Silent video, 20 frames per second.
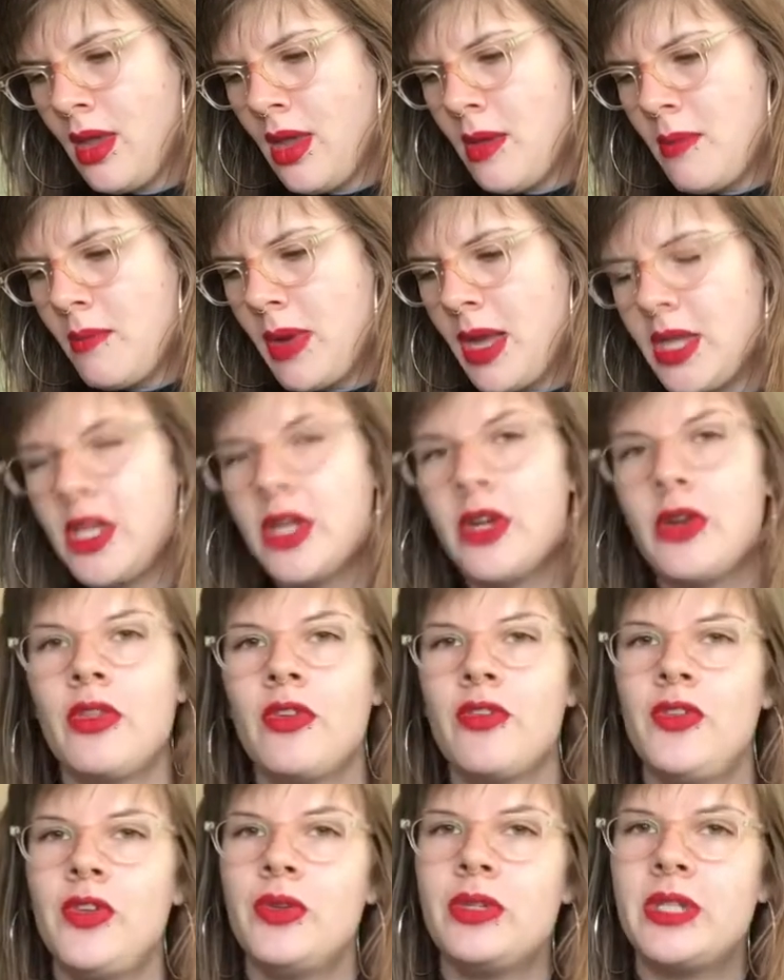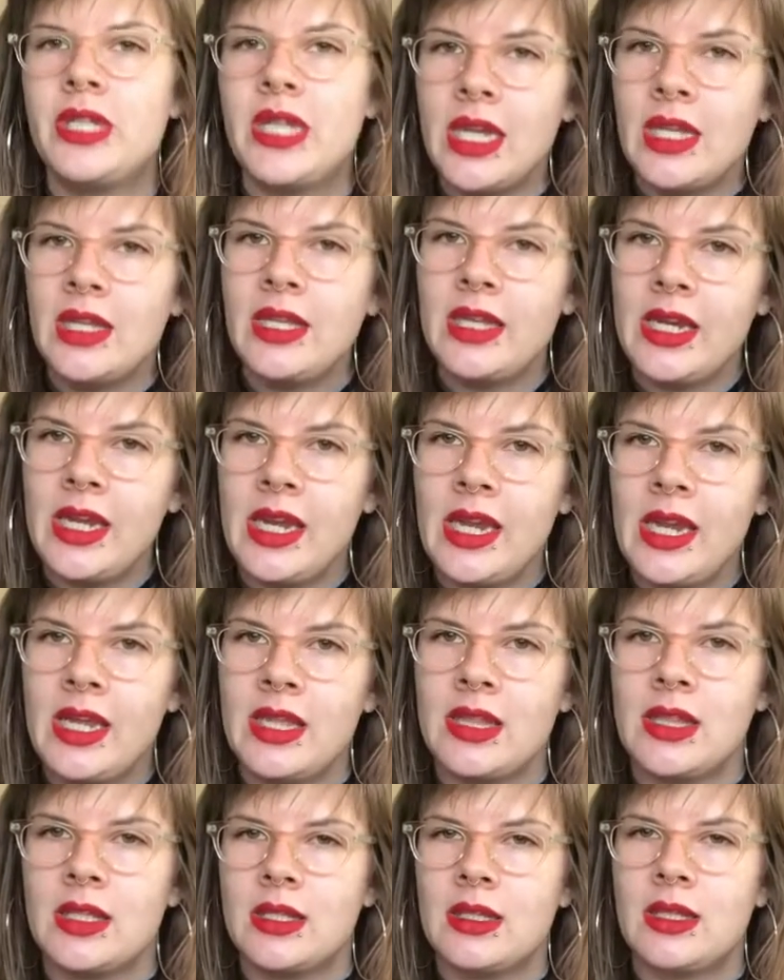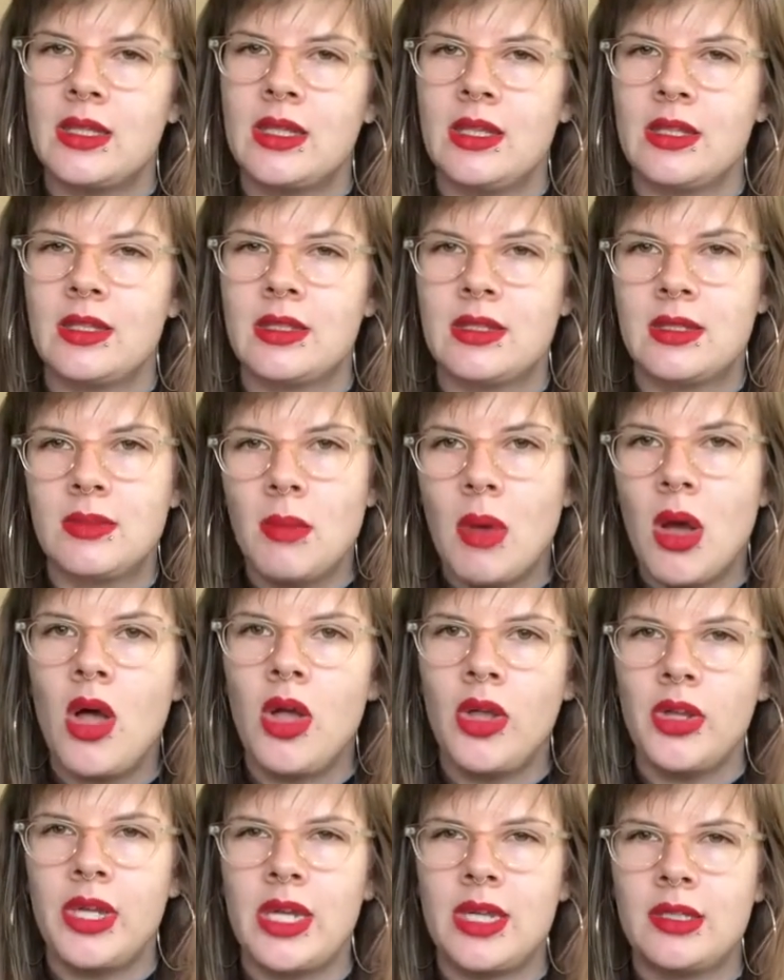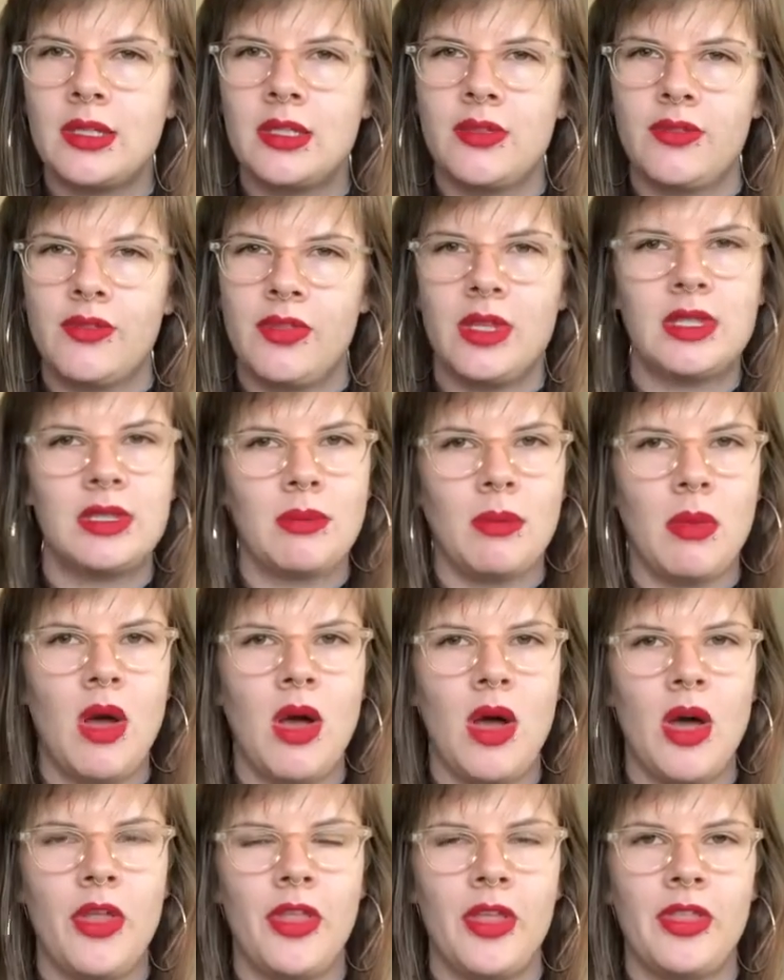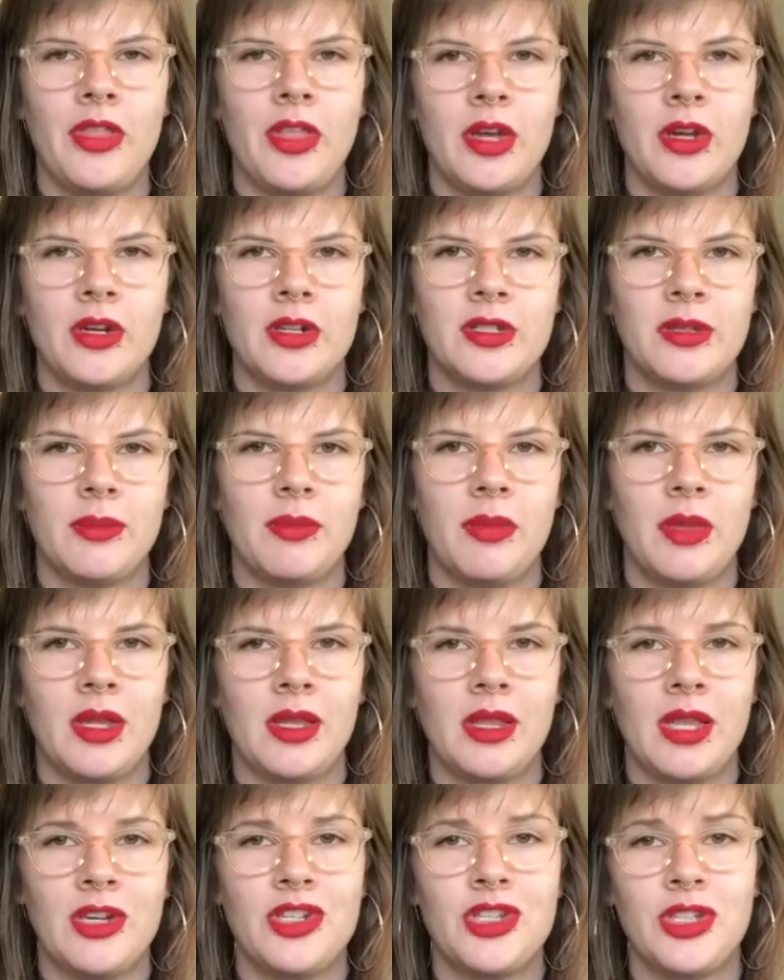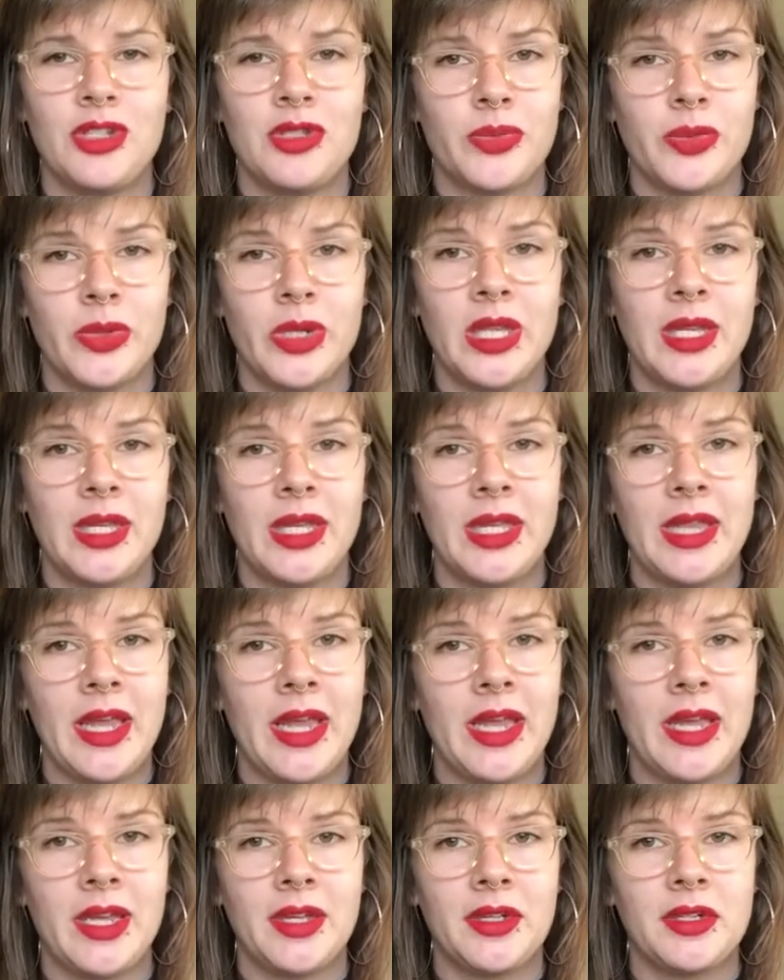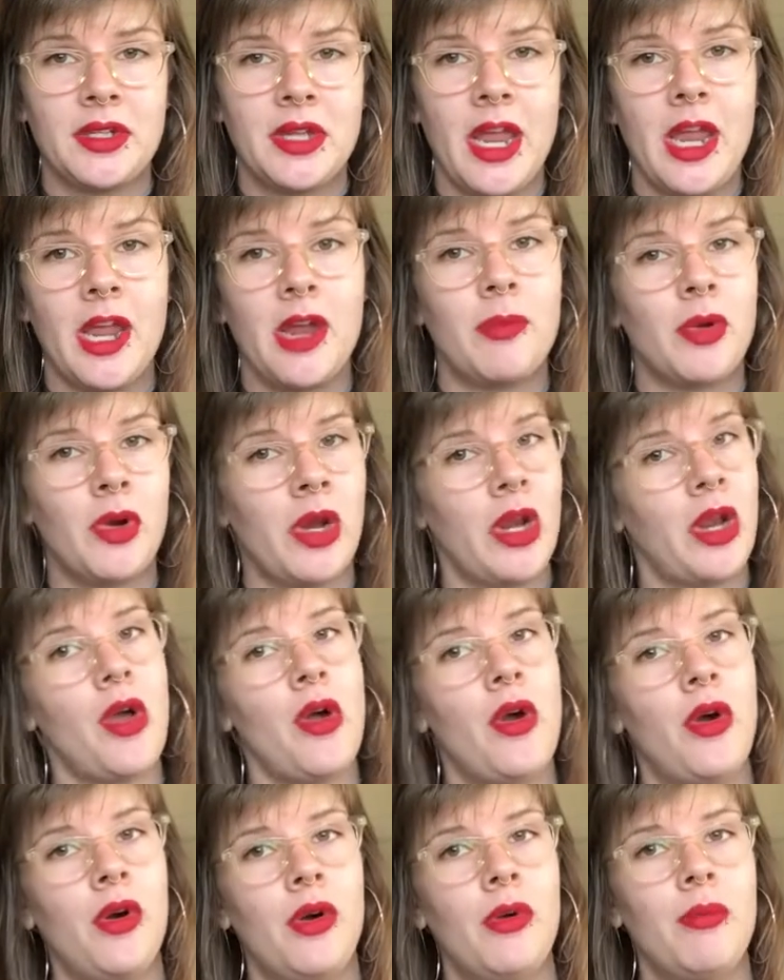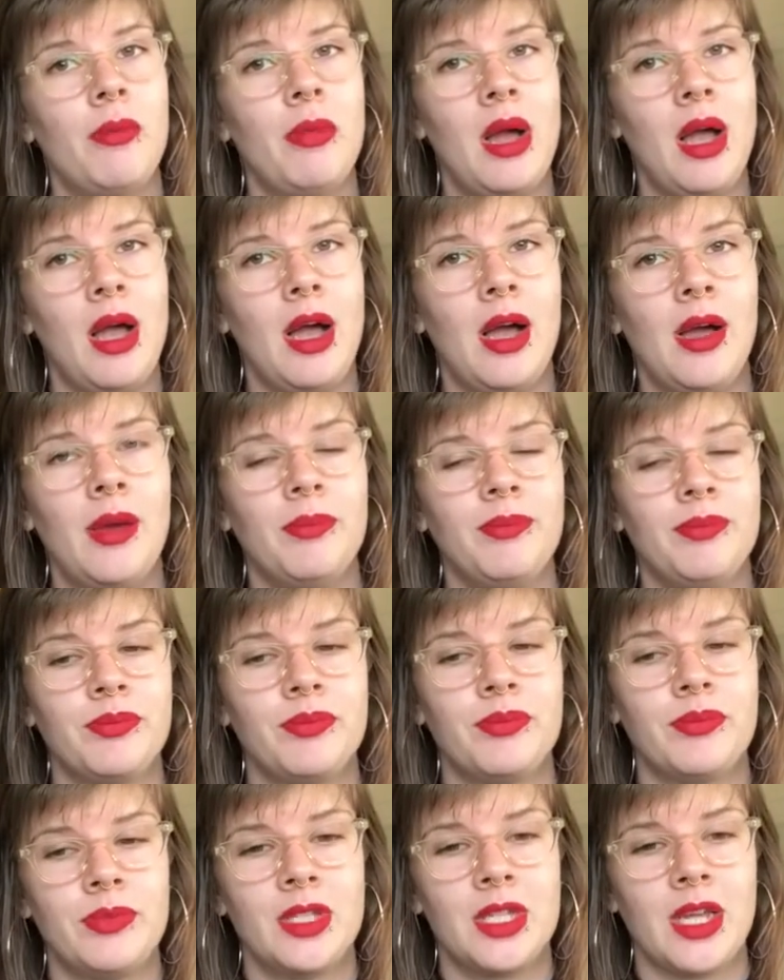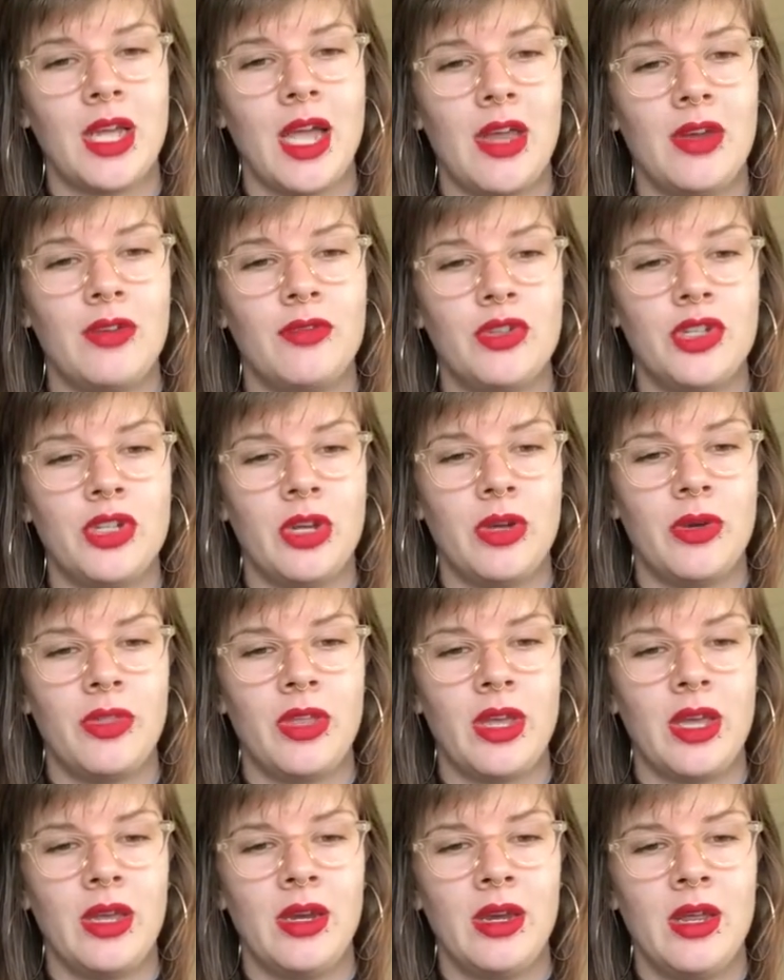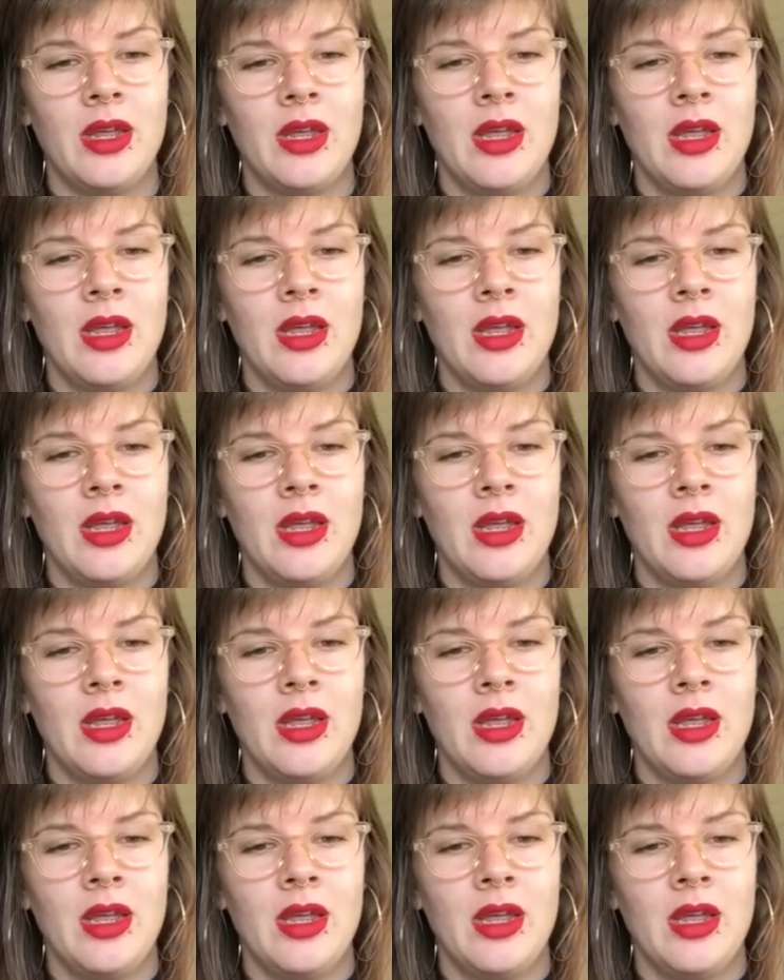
But, you know, the futility and the smallness of this moth, I think, are something that she's really, like, hammering home to kind of show that,